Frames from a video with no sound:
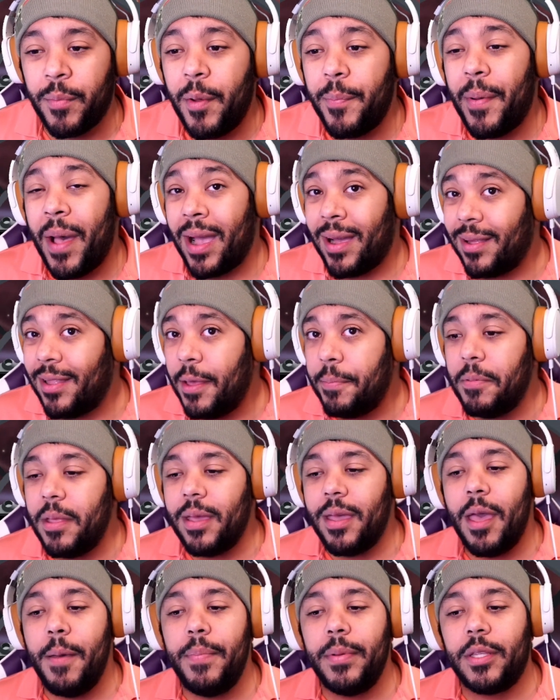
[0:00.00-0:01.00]

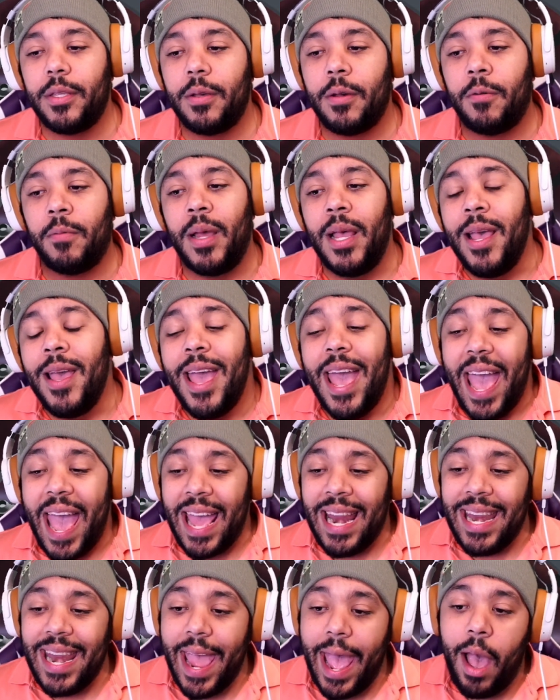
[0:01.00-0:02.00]
Apocalyptic Epitome.
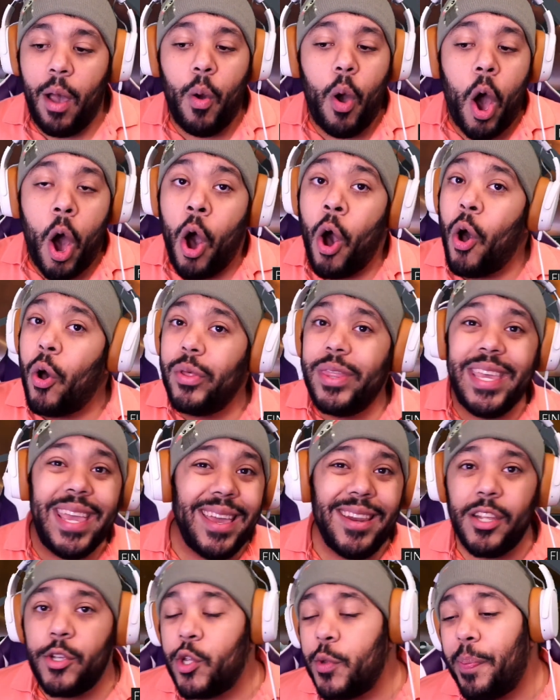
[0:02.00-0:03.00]
And now all the
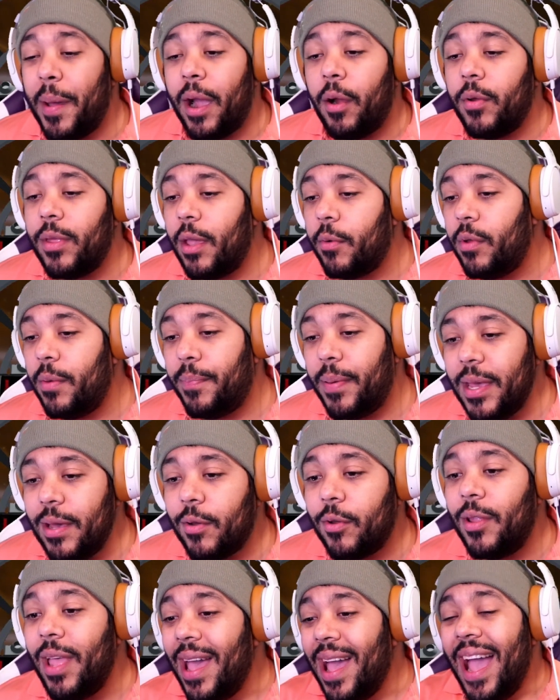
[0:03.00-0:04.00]
energy power that we
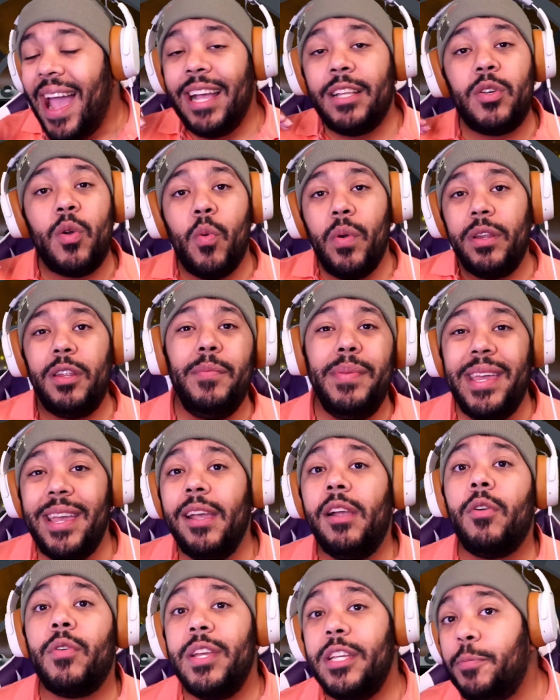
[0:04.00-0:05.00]
build is going to be
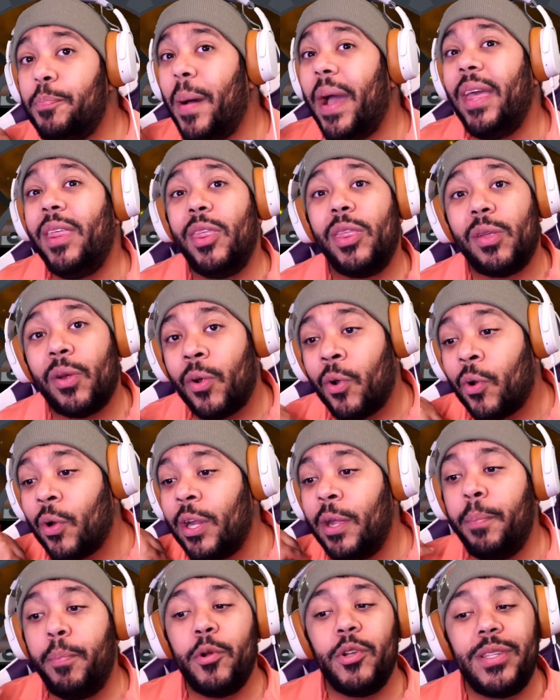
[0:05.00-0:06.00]
increased by
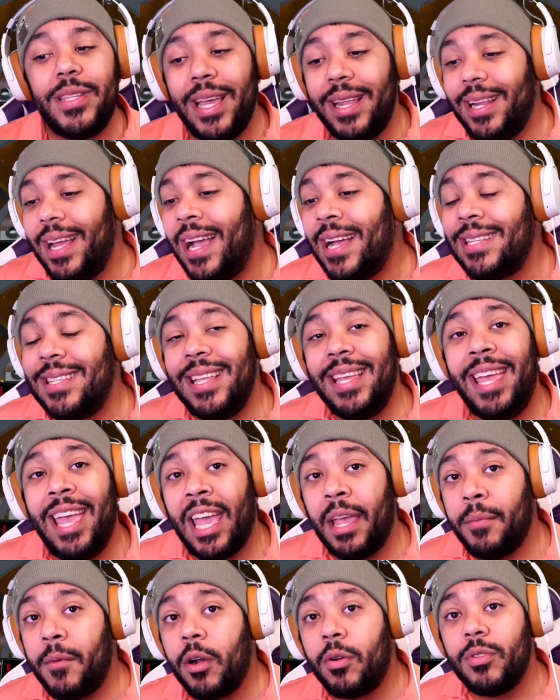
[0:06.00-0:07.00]
30% as the
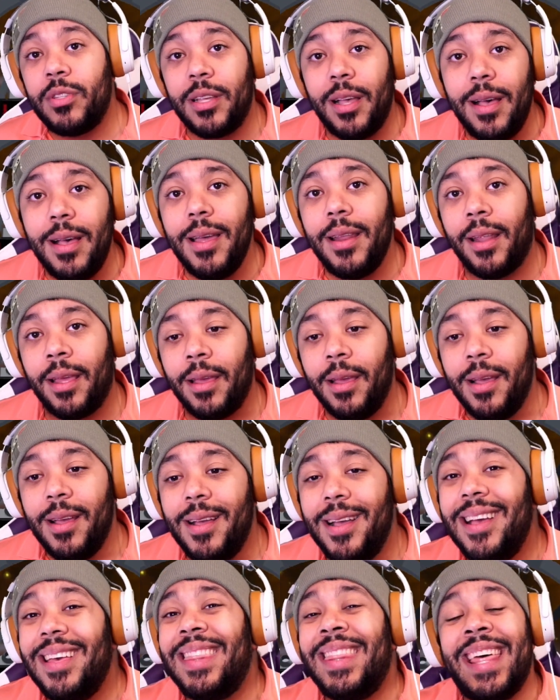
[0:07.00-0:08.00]
game goes on.
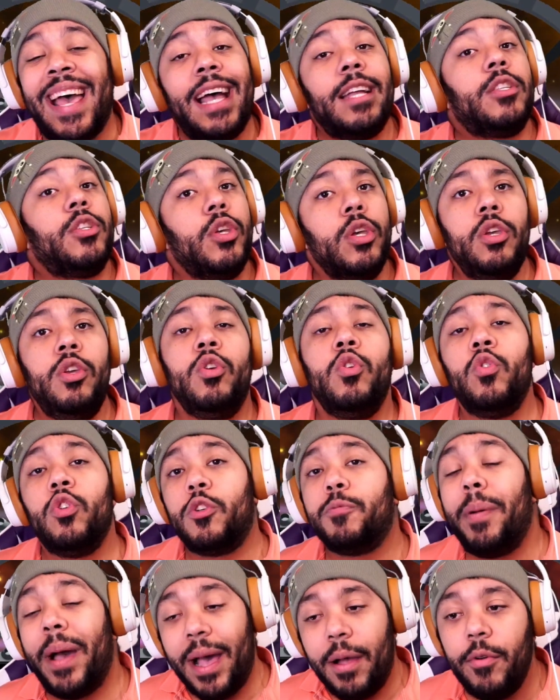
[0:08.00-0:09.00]
That's a
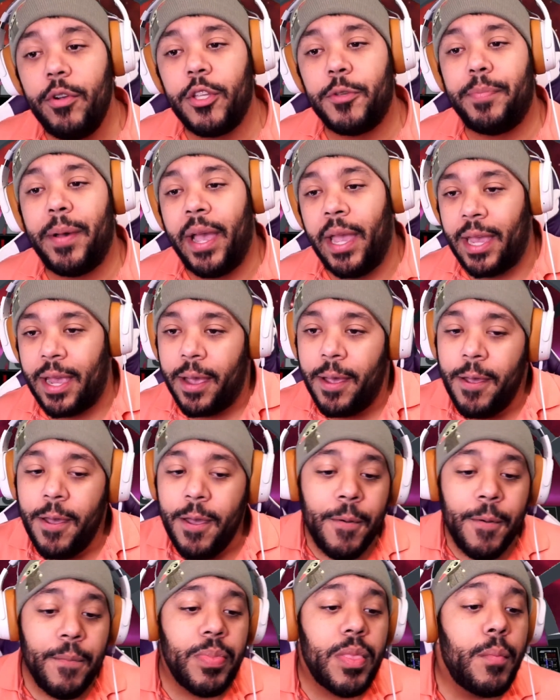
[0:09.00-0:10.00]
huge power spike.
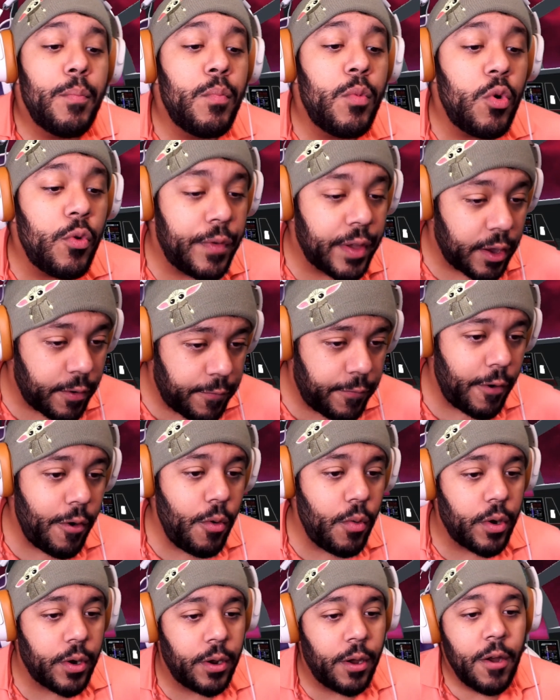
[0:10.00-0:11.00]
Moving
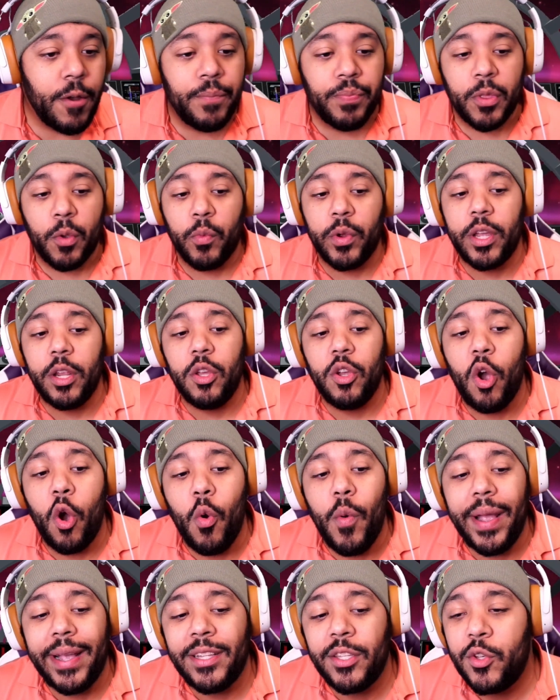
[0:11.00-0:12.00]
forward, we're gonna
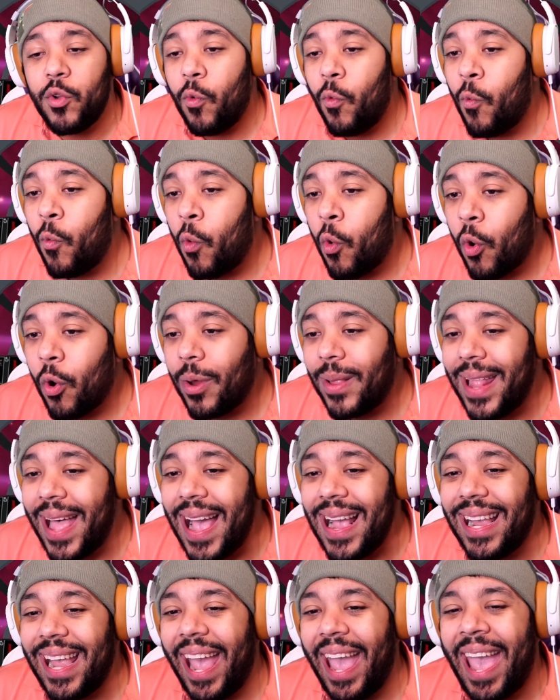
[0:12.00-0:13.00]
go into
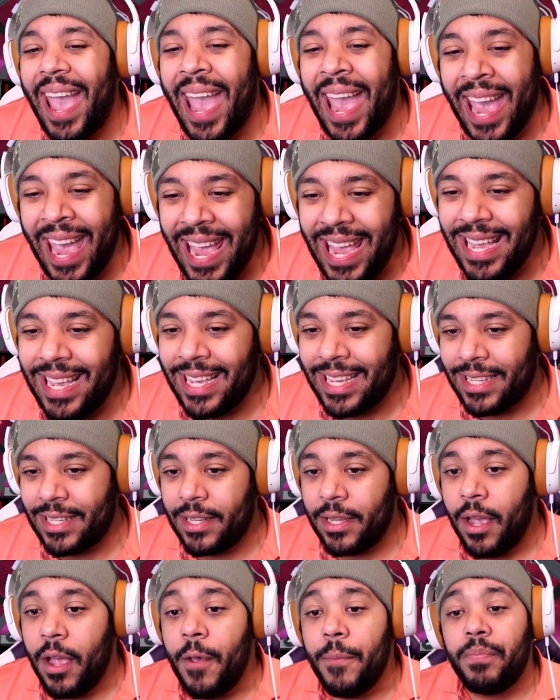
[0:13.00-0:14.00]
Warlock Aegis.
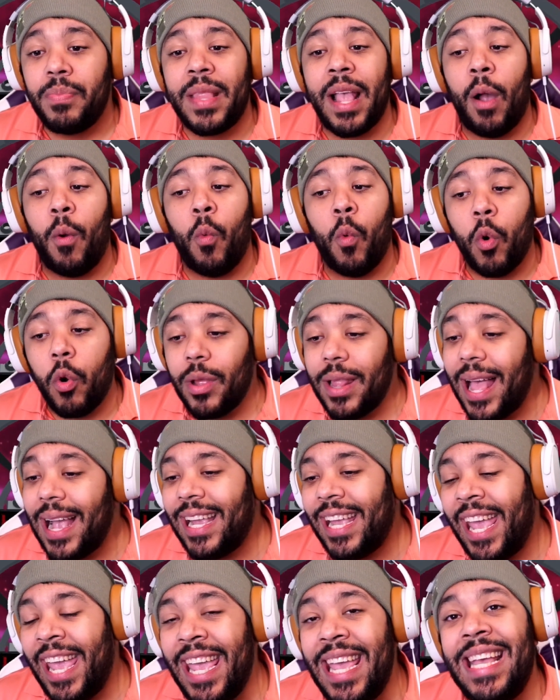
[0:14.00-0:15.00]
Now,
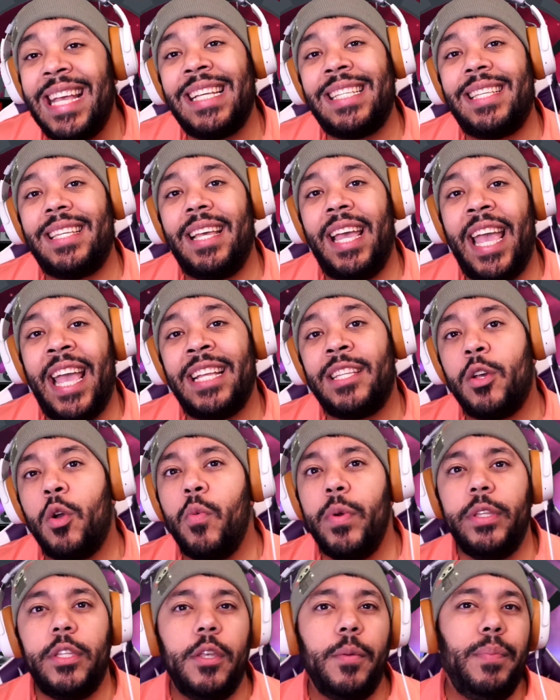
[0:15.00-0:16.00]
Warlock Aegis, it's
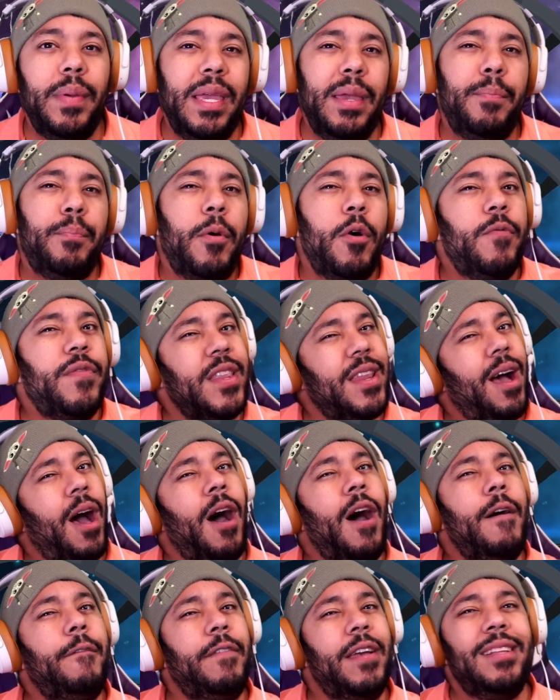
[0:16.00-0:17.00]
going to be both an
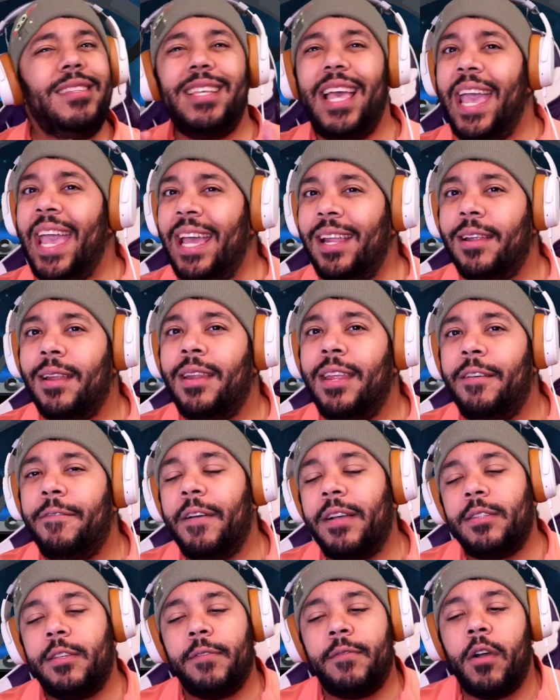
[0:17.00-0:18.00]
offense and a
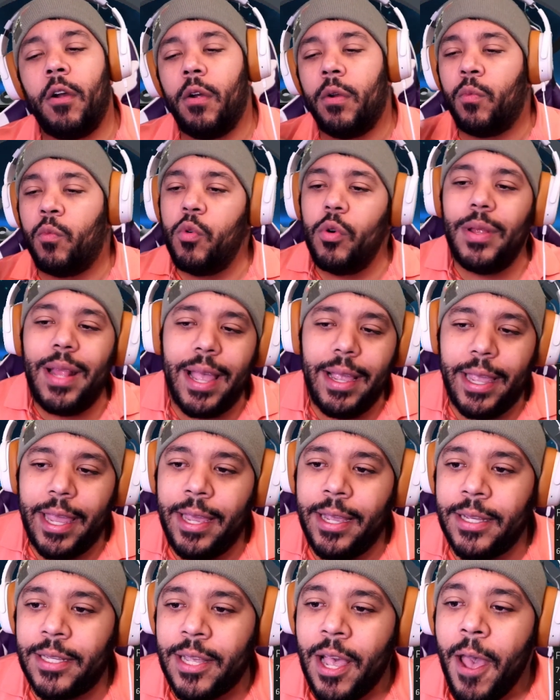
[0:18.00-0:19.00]
defensive card. Warlock
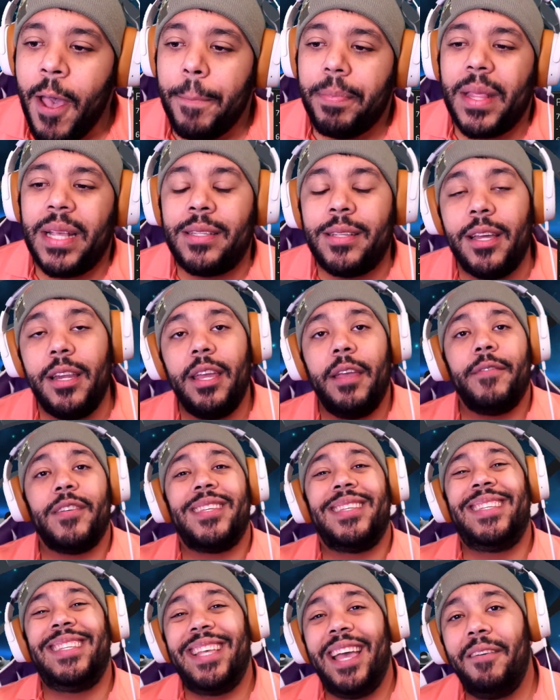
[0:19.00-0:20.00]
Aegis is going to give us
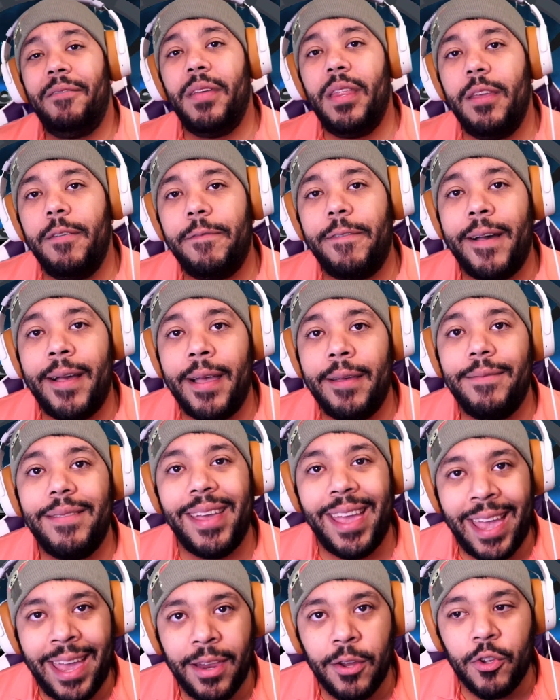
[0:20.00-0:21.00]
75
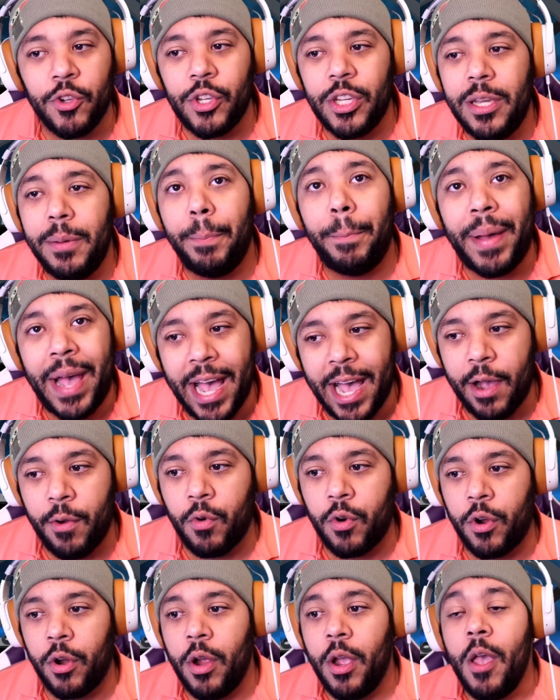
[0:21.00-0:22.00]
energy
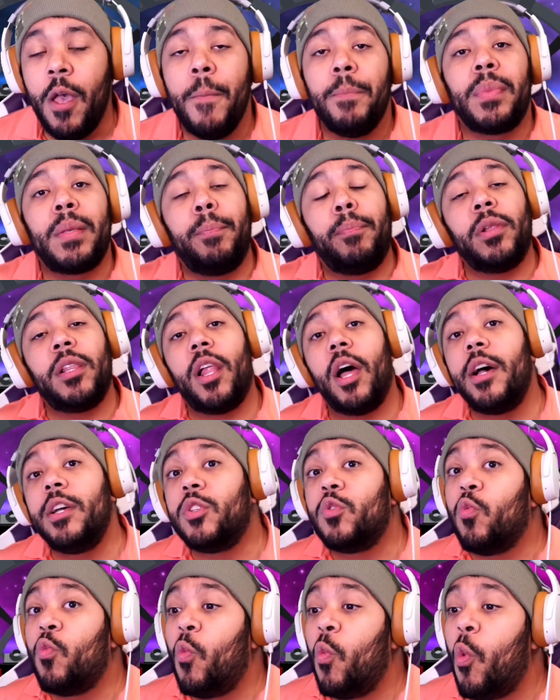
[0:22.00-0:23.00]
power,
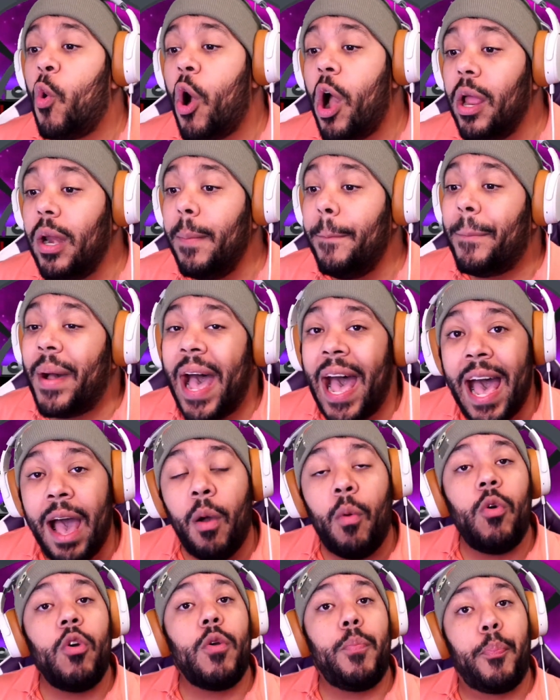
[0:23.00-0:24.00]
plus 1
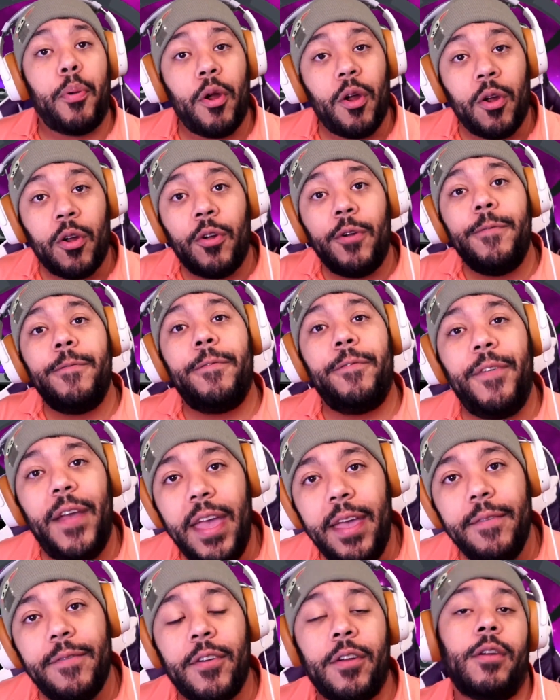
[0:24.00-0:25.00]
power per
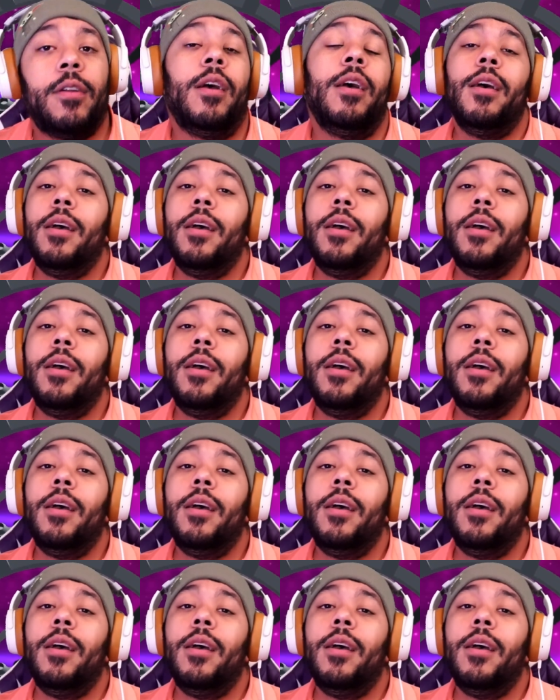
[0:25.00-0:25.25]
favor.